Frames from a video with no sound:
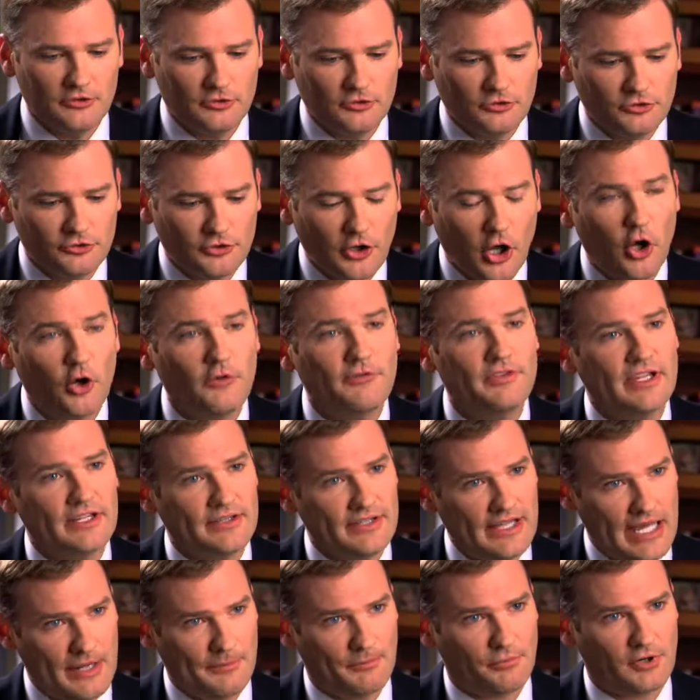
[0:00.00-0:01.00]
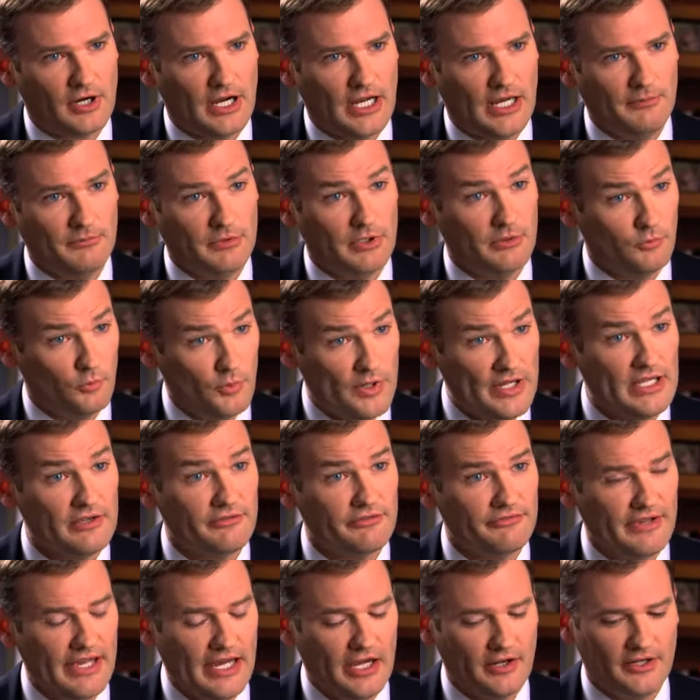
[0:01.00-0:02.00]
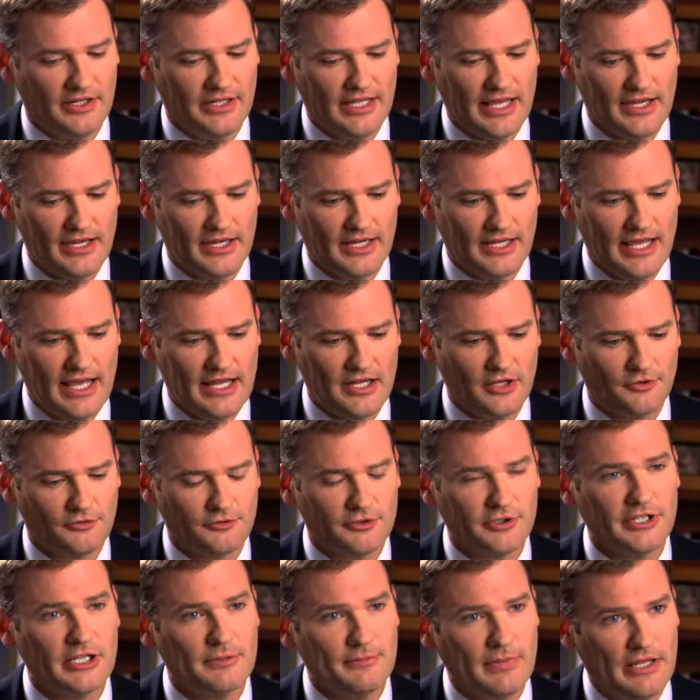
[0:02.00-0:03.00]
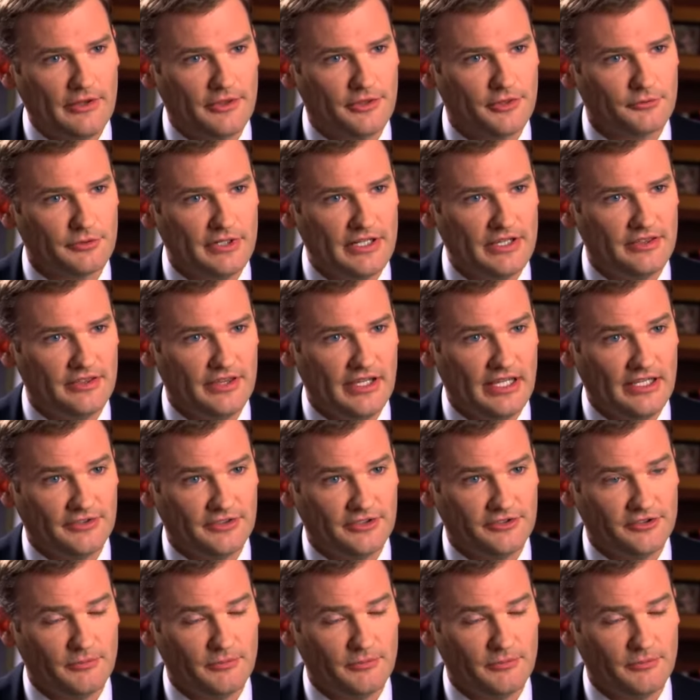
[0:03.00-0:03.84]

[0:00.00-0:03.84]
Solving that problem, we have found again and again, is really about three things.